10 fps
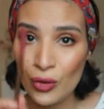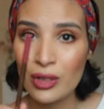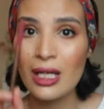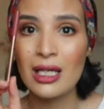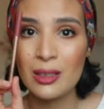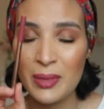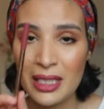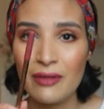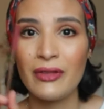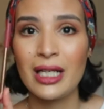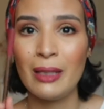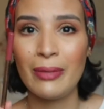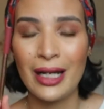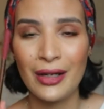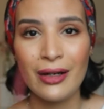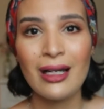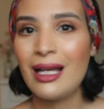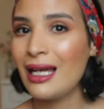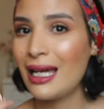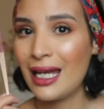those specific lip liner,
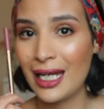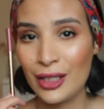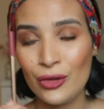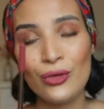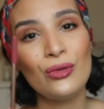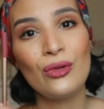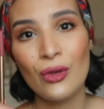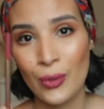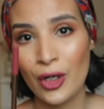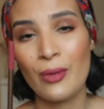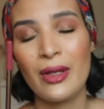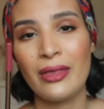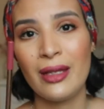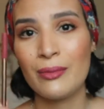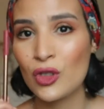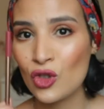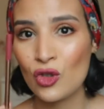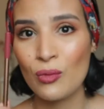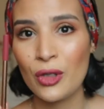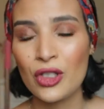and I do recommend them
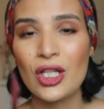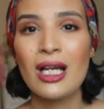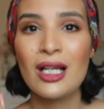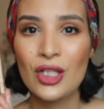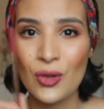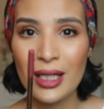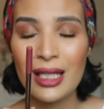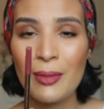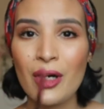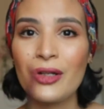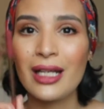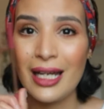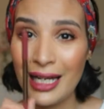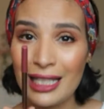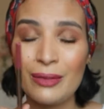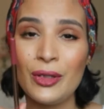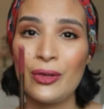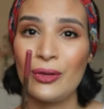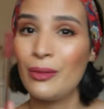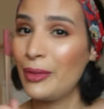so much. Try them on and let me
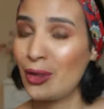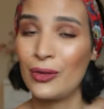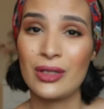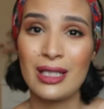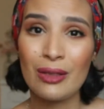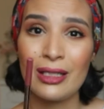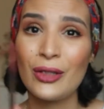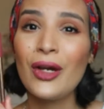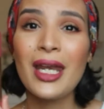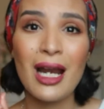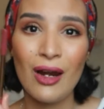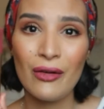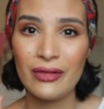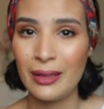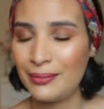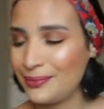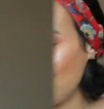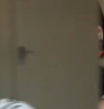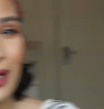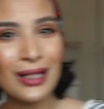know, because seriously, you're gonna love them.
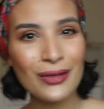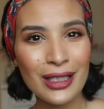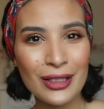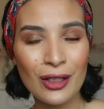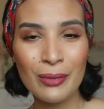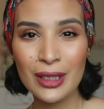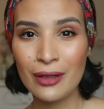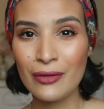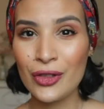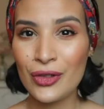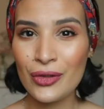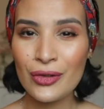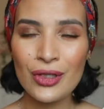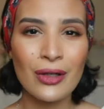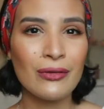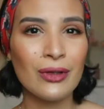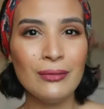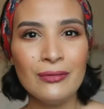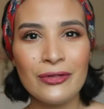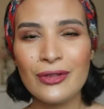And to add a little bit of a zhuzh, of a
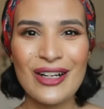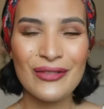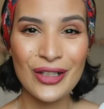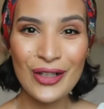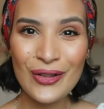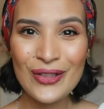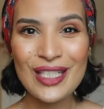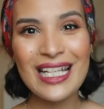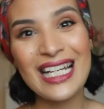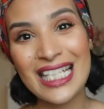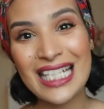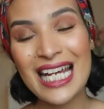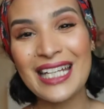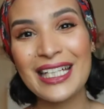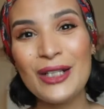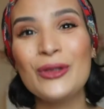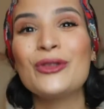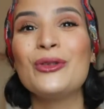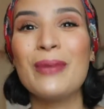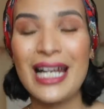oomph, of a glossy and shiny
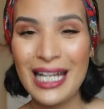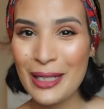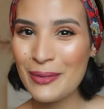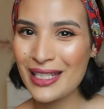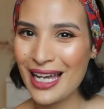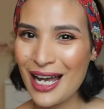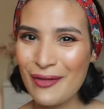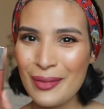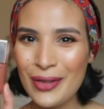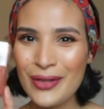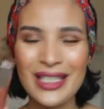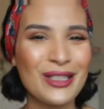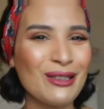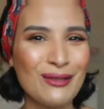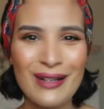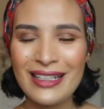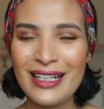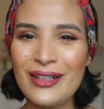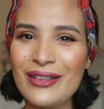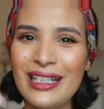look to my lips, I will be using the one
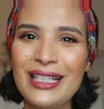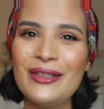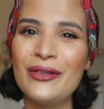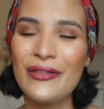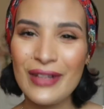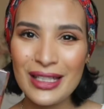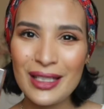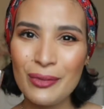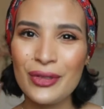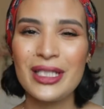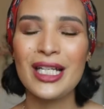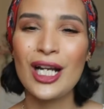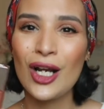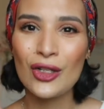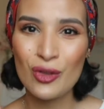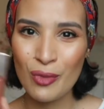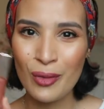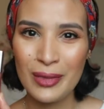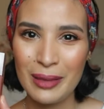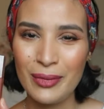and only the Fenty Beauty Gloss
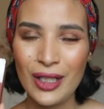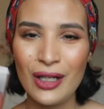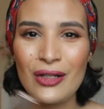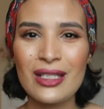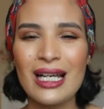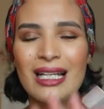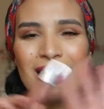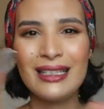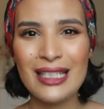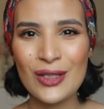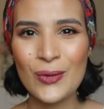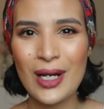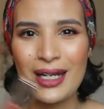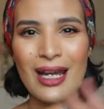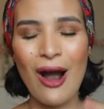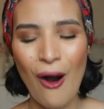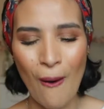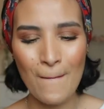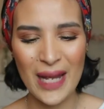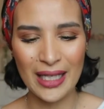Bomb Lip Gloss. This one,
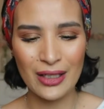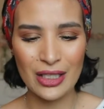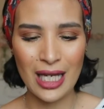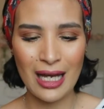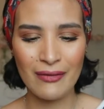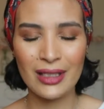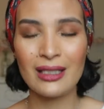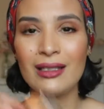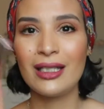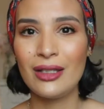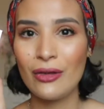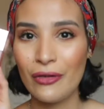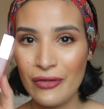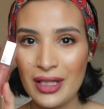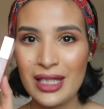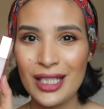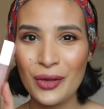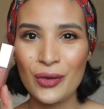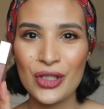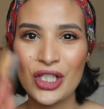oh my gosh, I have it in the Fenty
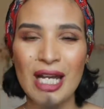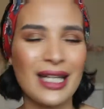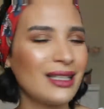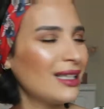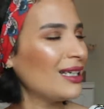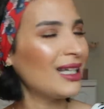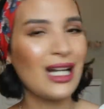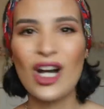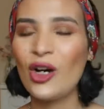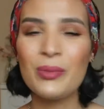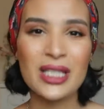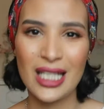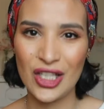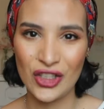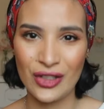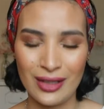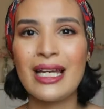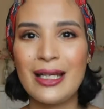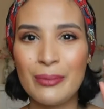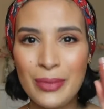Glow shade Obsession,
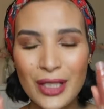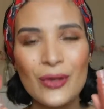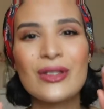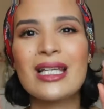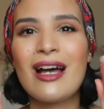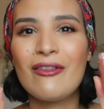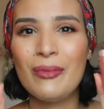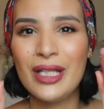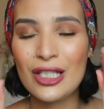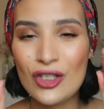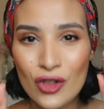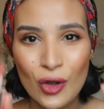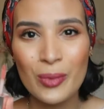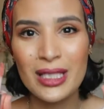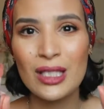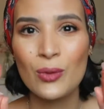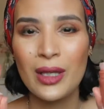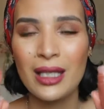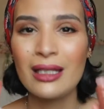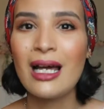and because I've been so obsessed
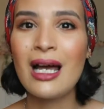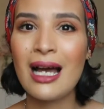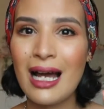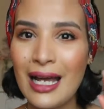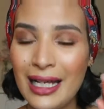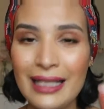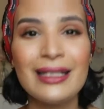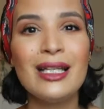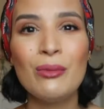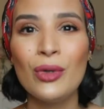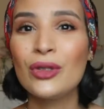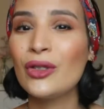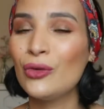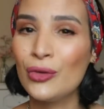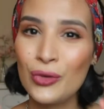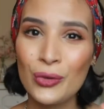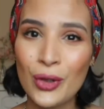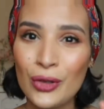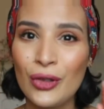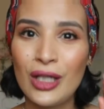with it, I lately bought the 2
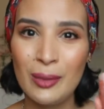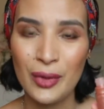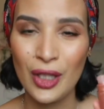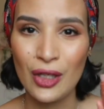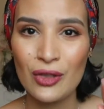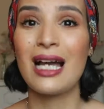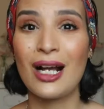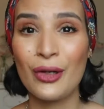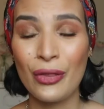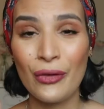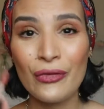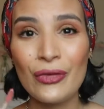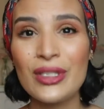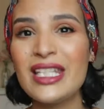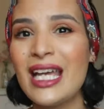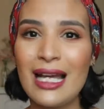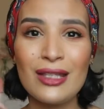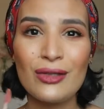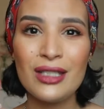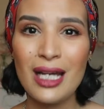other lip gloss. I got the Fussy
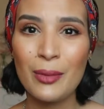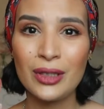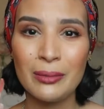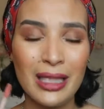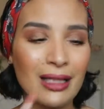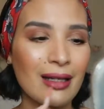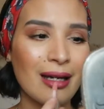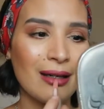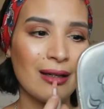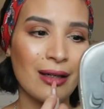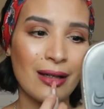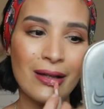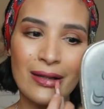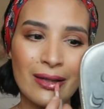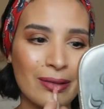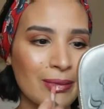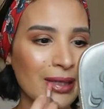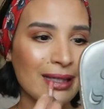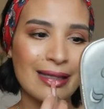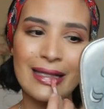and the Diamond Milk, and oh
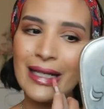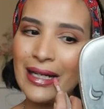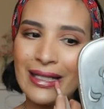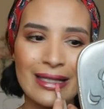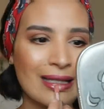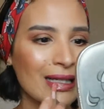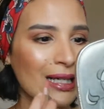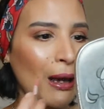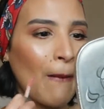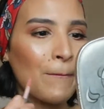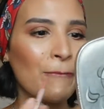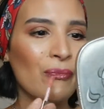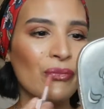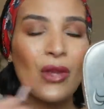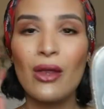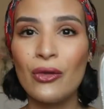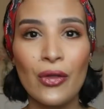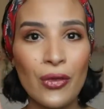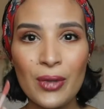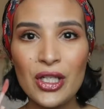my gosh, the
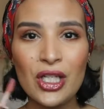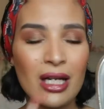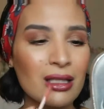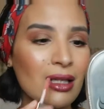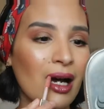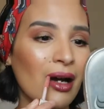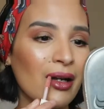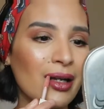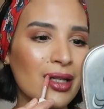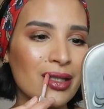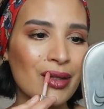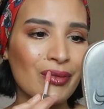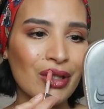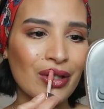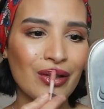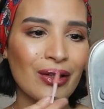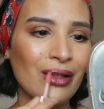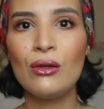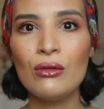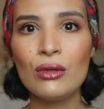3 shades are exceptional.
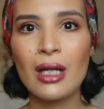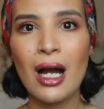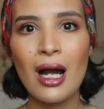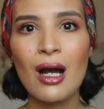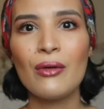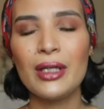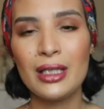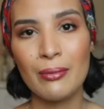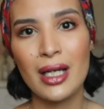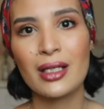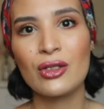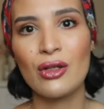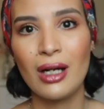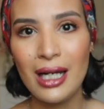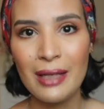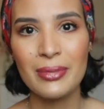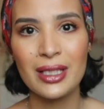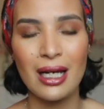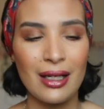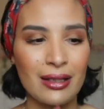Look how it makes your lips,
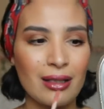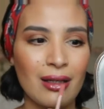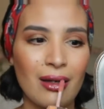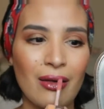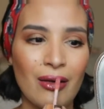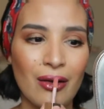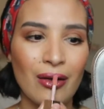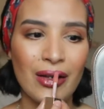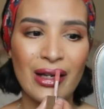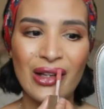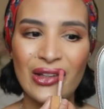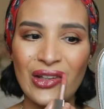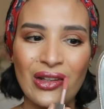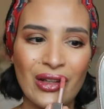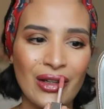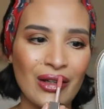guys. Yes,